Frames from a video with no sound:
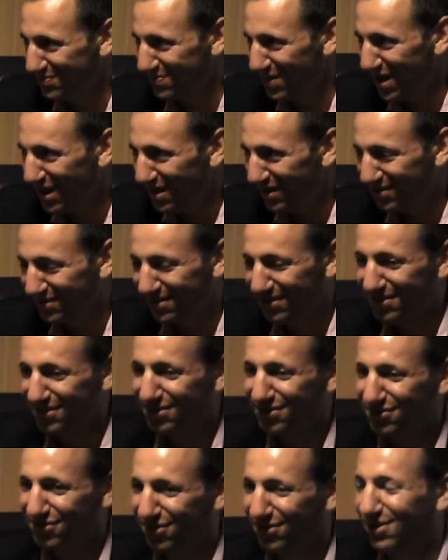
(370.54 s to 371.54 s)
is based in
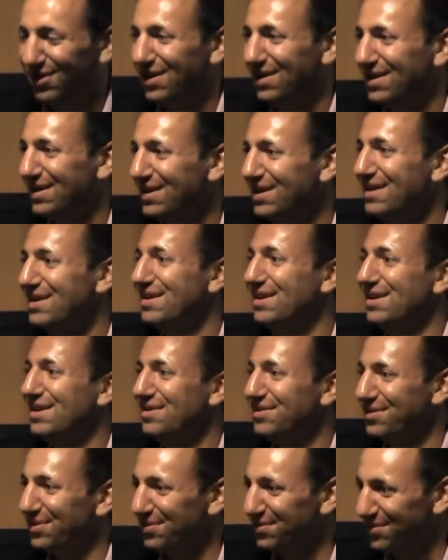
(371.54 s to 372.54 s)
Detroit,
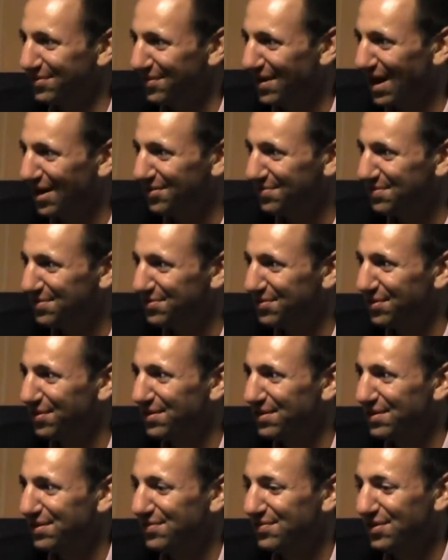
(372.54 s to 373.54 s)
and so is the vast
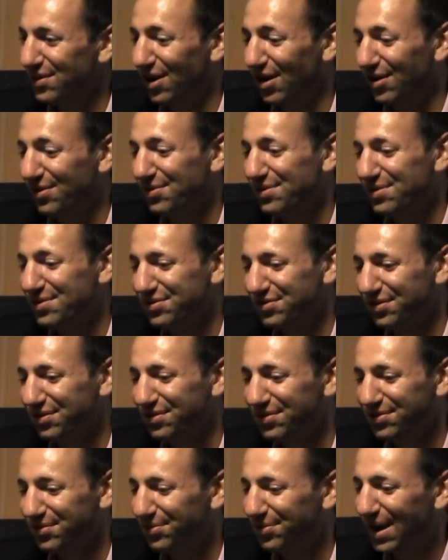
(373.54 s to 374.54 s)
majority of the auto
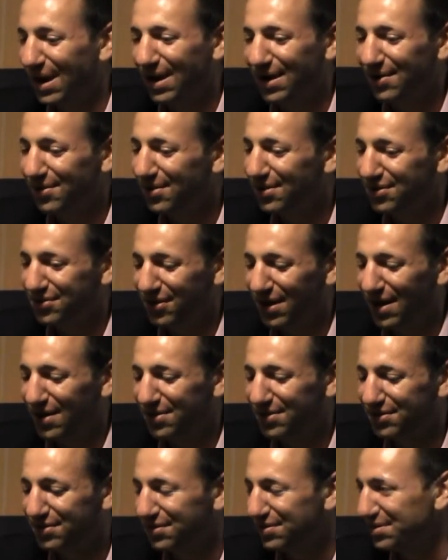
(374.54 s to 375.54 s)
industry. So why are they
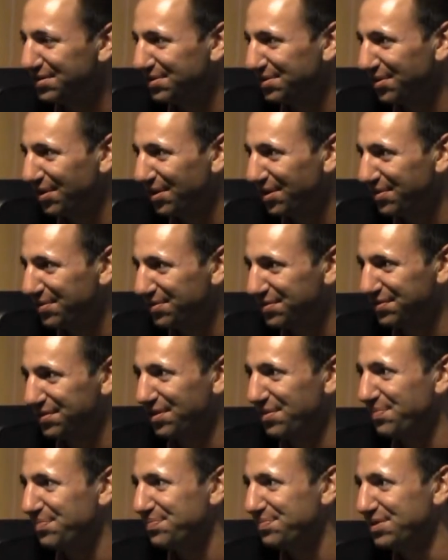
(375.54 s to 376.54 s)
trying this in New York with
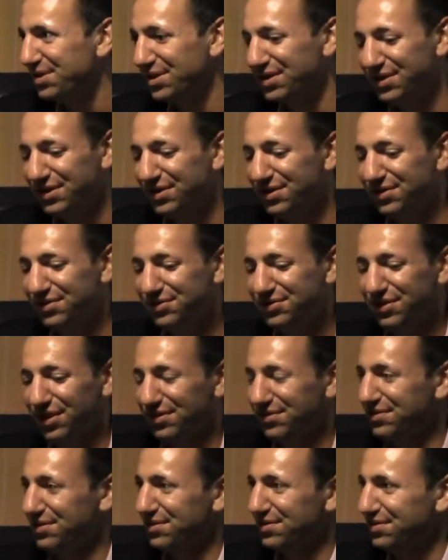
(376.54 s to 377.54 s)
some
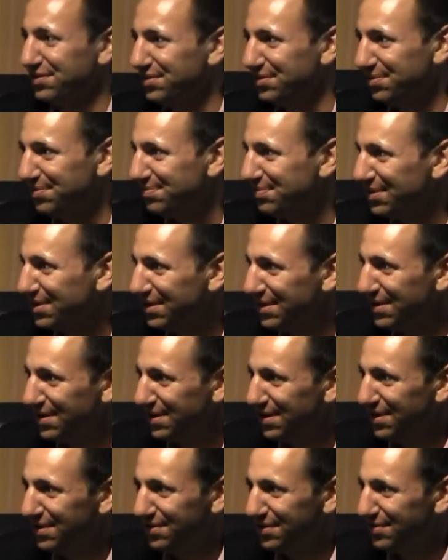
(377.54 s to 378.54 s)
justice who
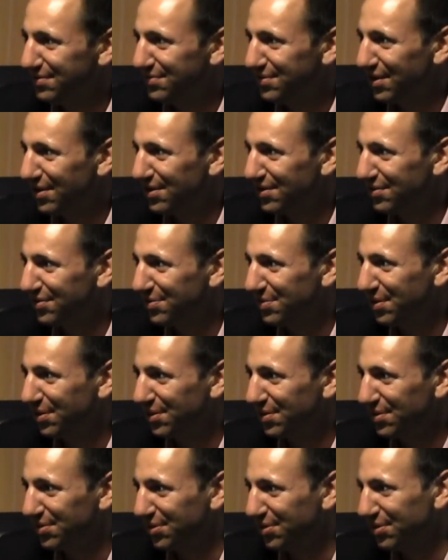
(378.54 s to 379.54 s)
isn't very
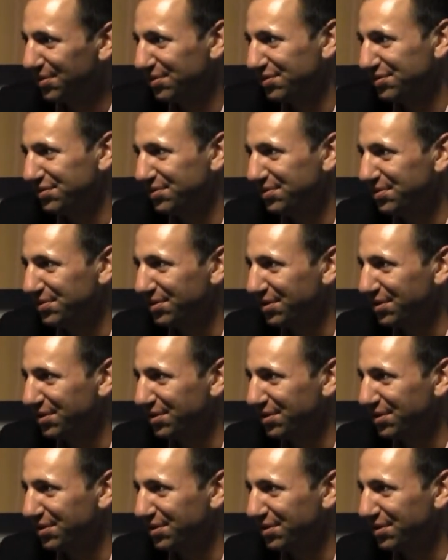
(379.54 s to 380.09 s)
familiar with the whole issue